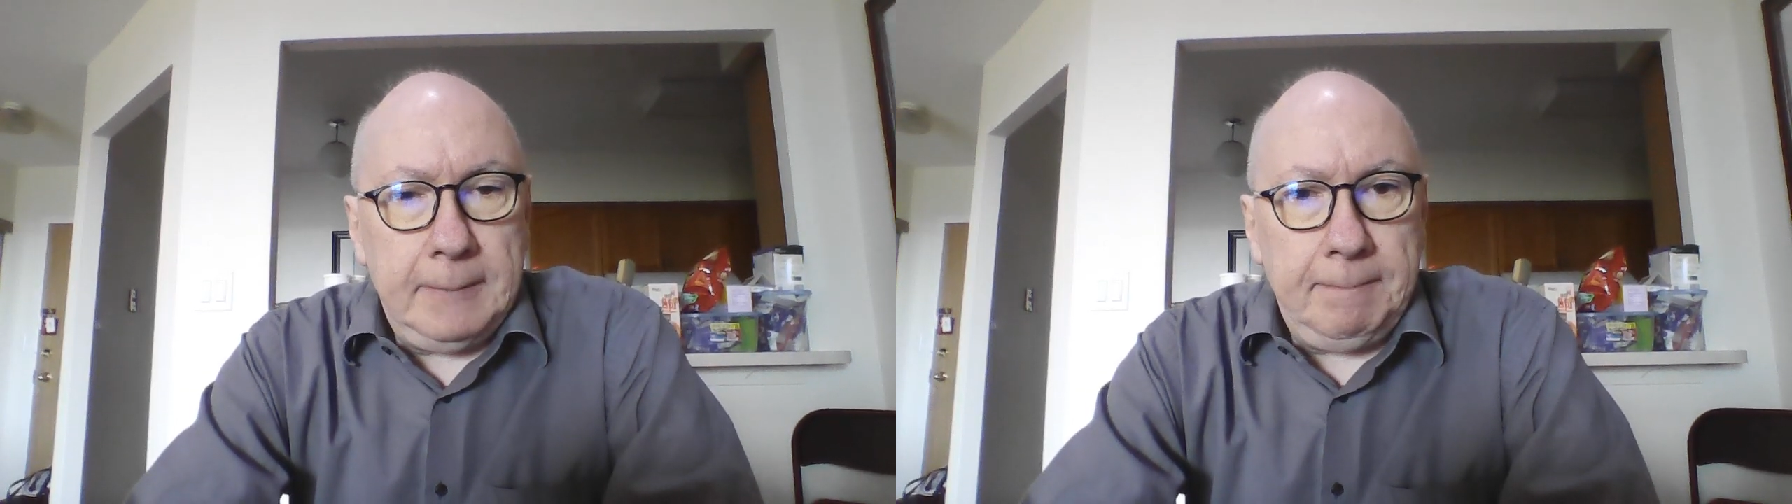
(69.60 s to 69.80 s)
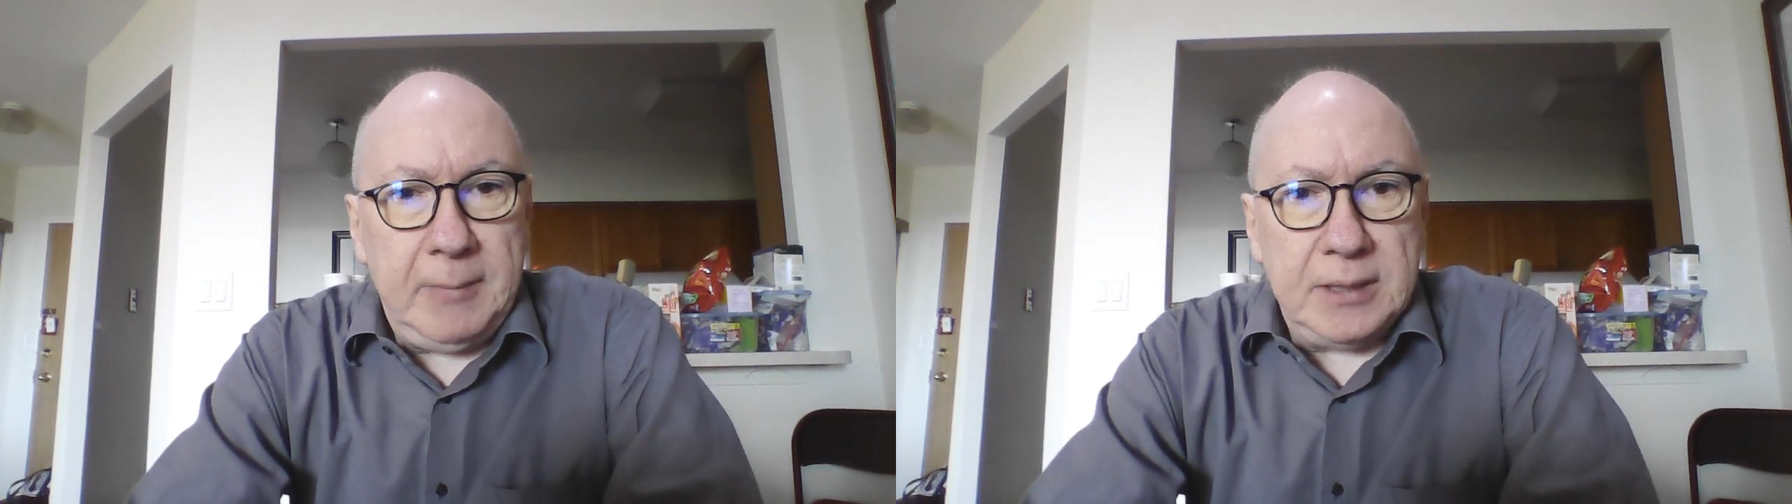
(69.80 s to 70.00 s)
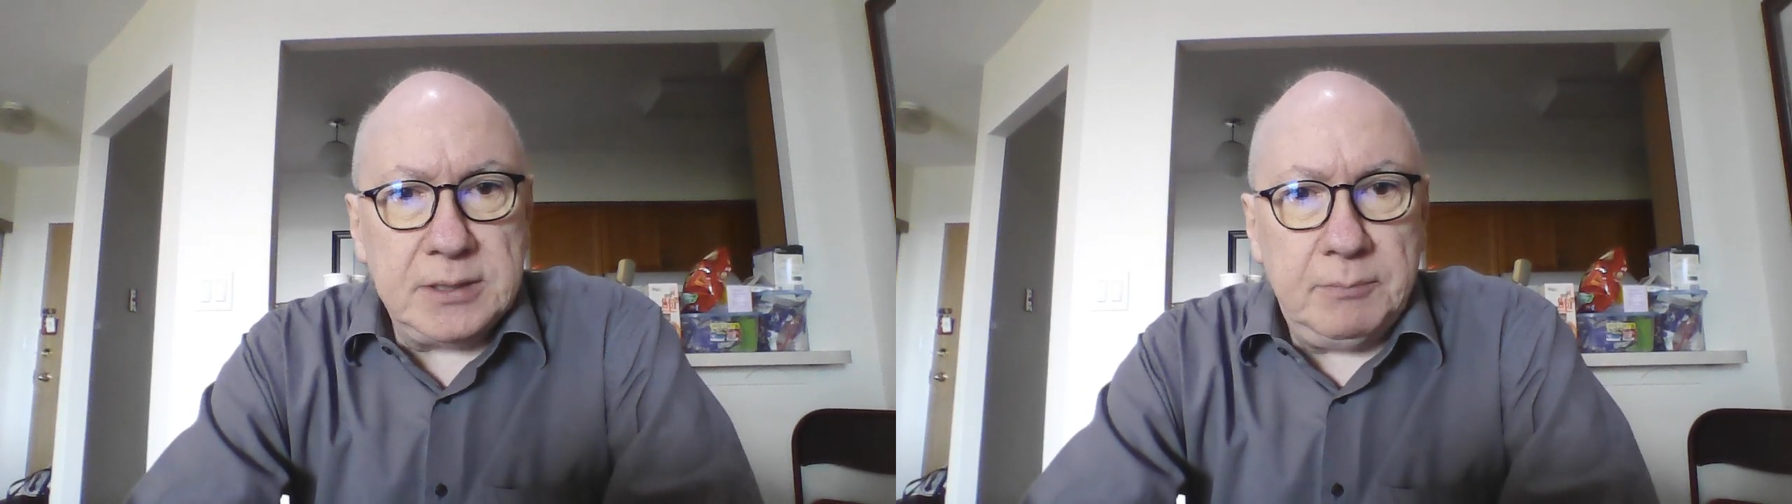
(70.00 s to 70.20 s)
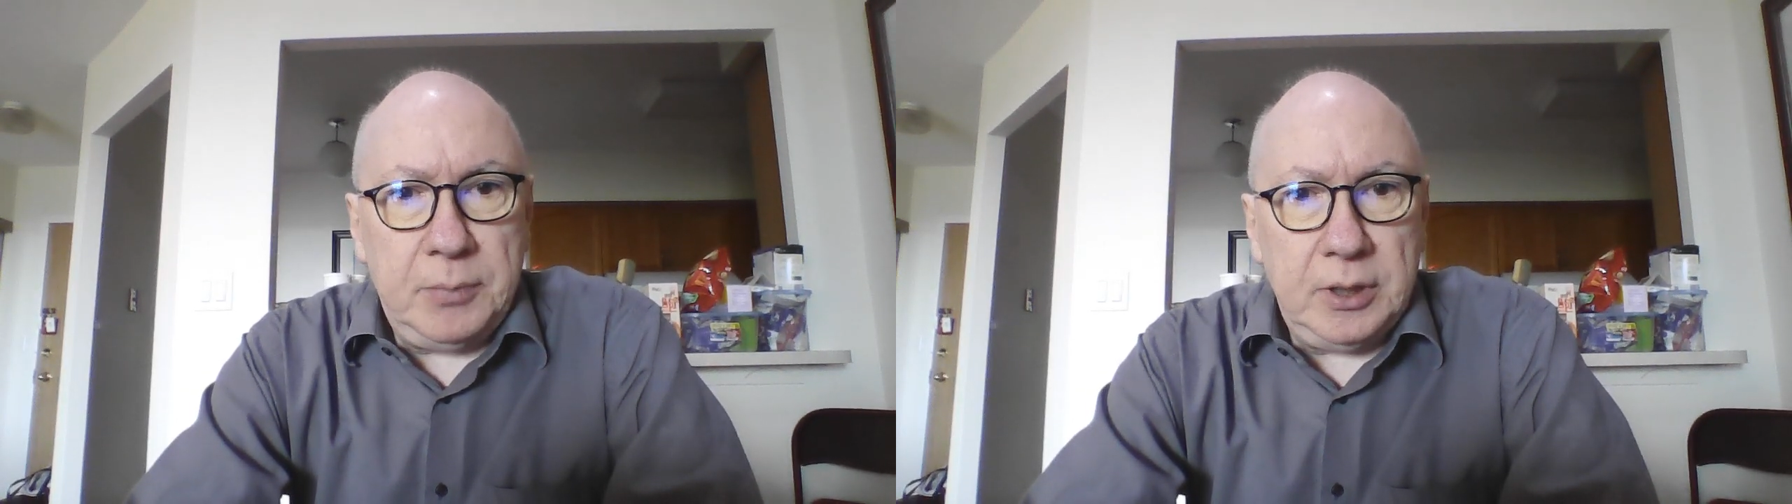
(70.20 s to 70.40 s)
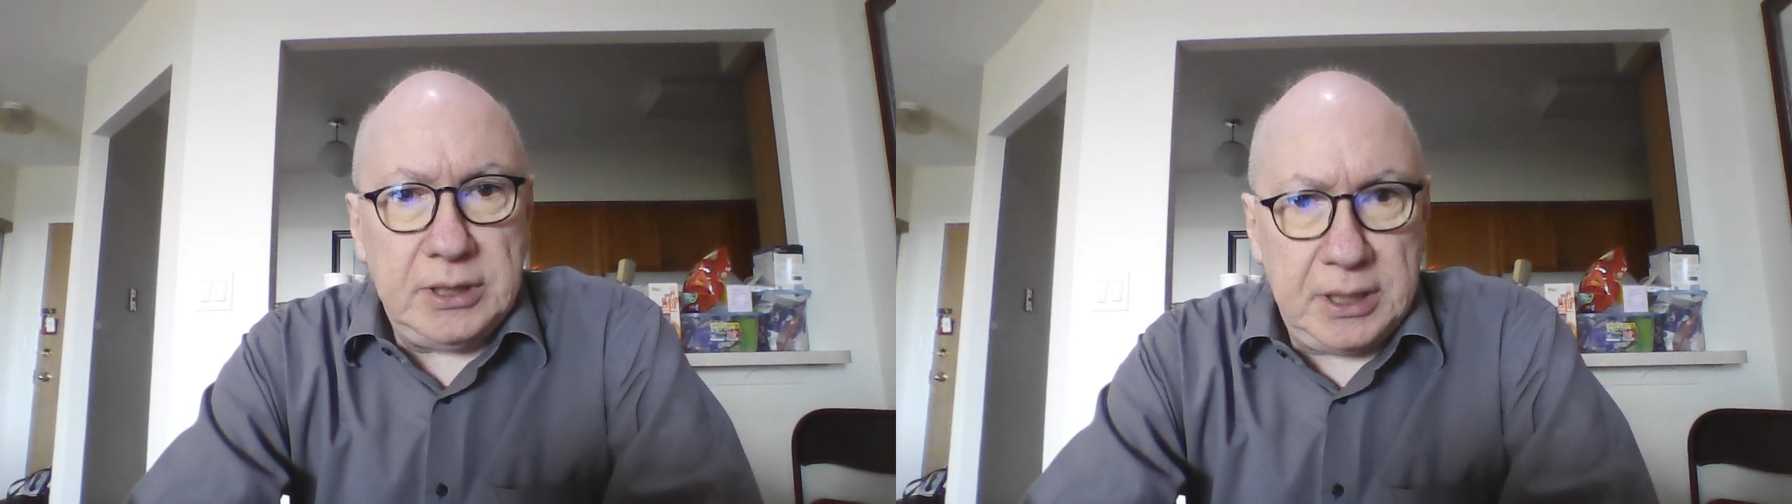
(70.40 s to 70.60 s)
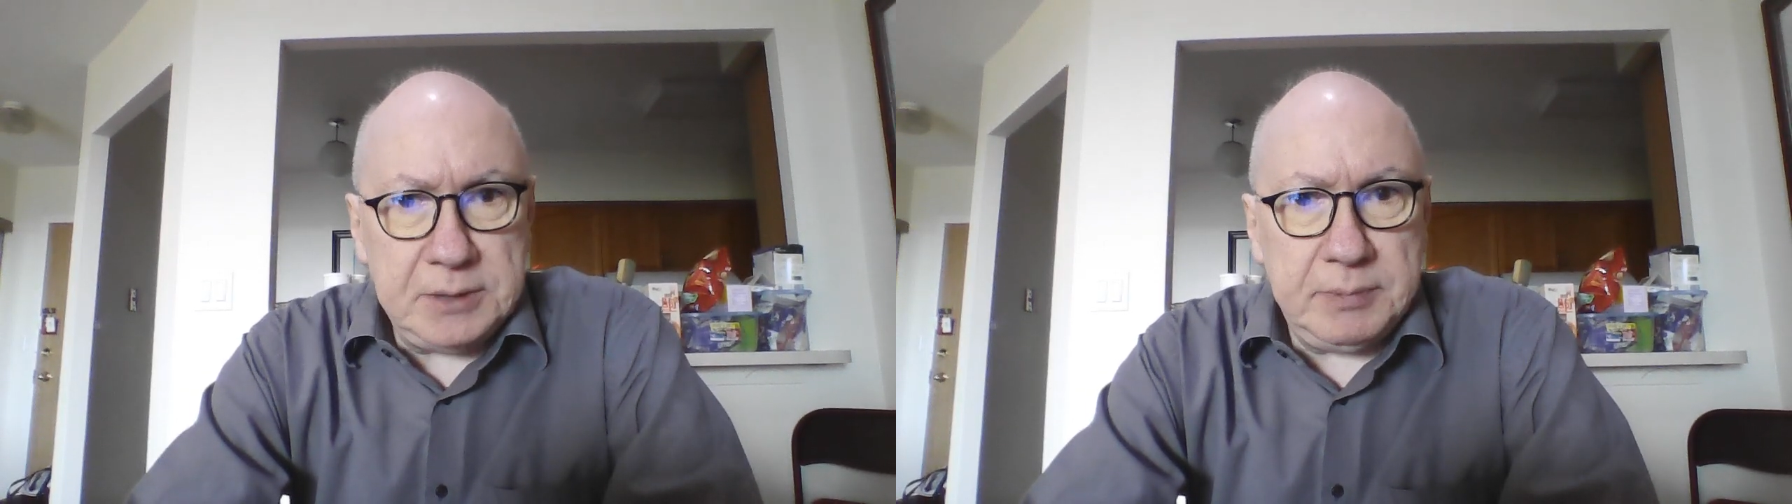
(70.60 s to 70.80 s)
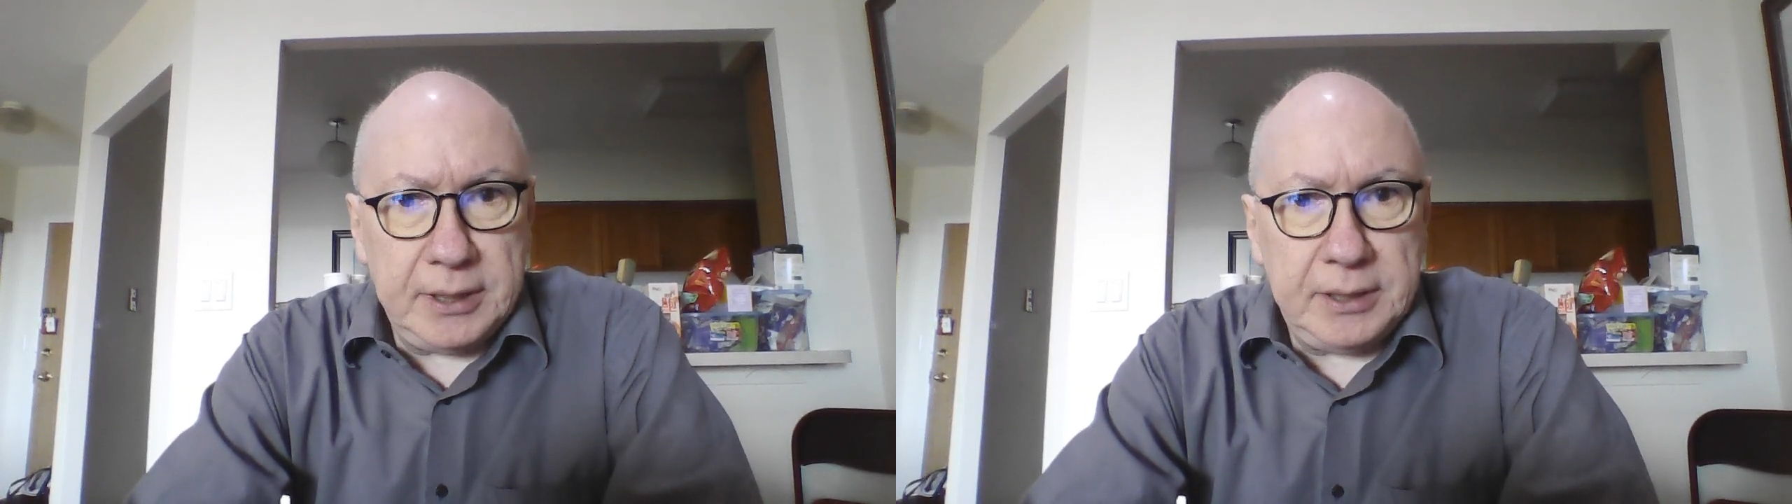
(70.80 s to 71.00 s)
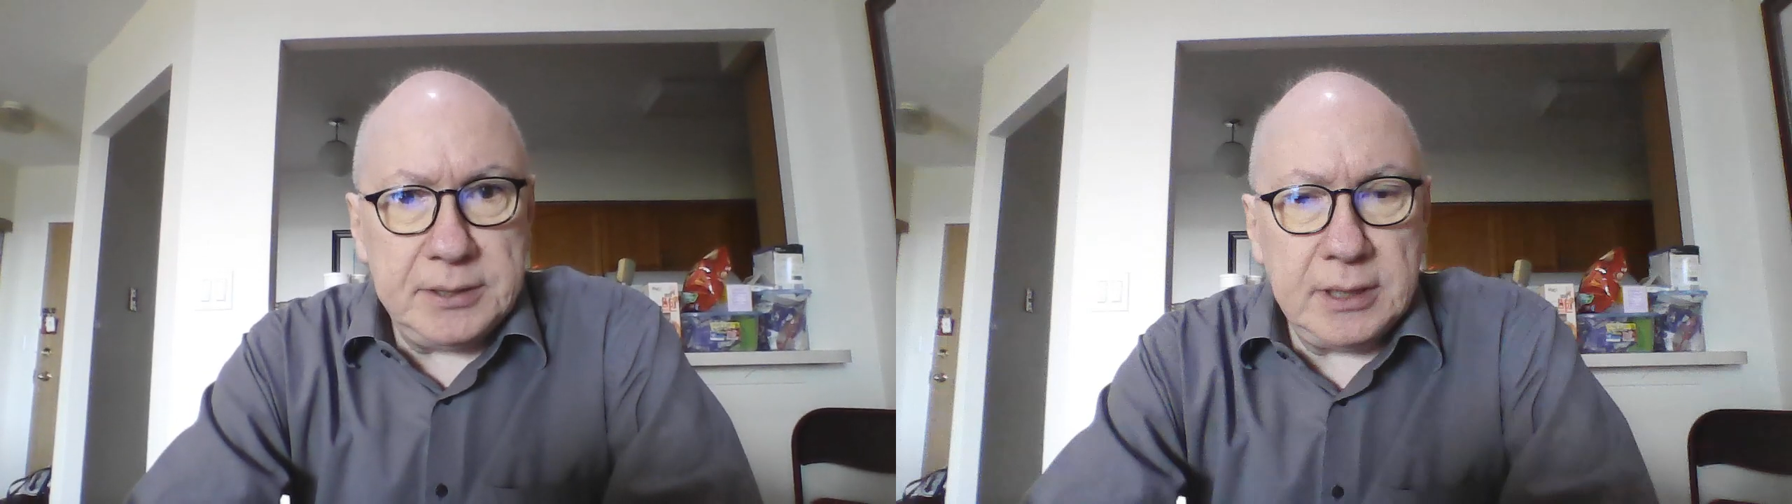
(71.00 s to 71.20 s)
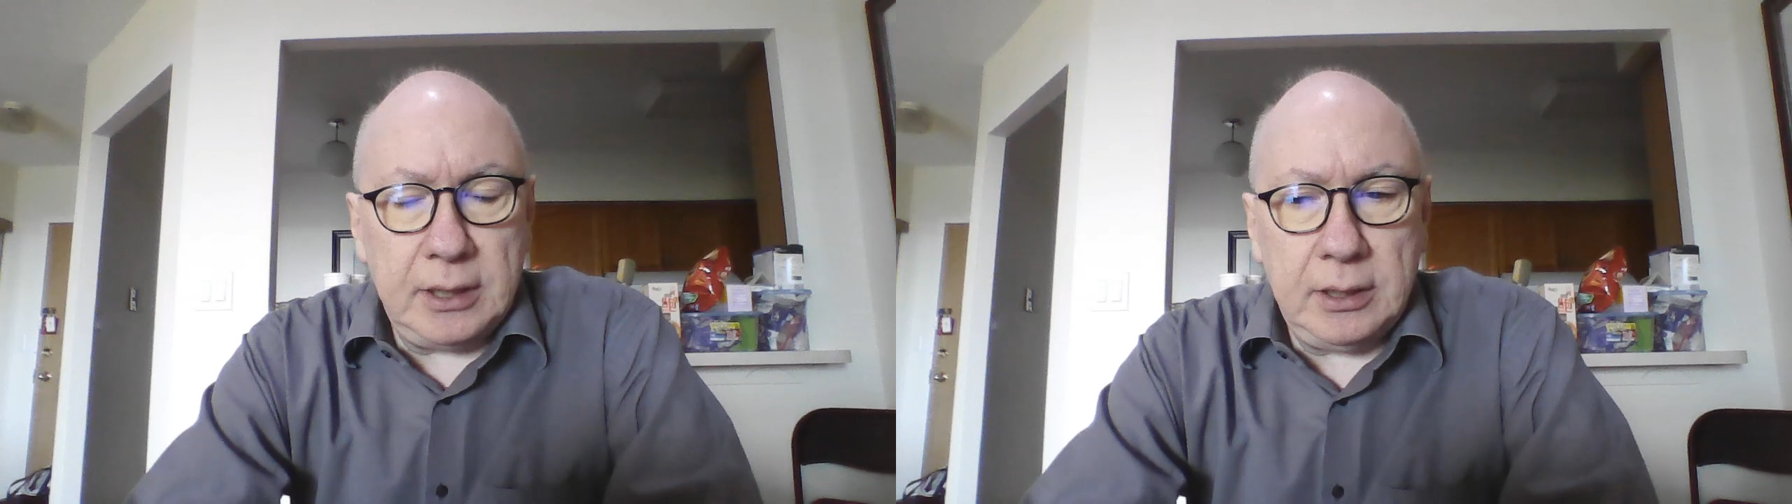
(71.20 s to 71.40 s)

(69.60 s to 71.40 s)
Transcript: It takes place at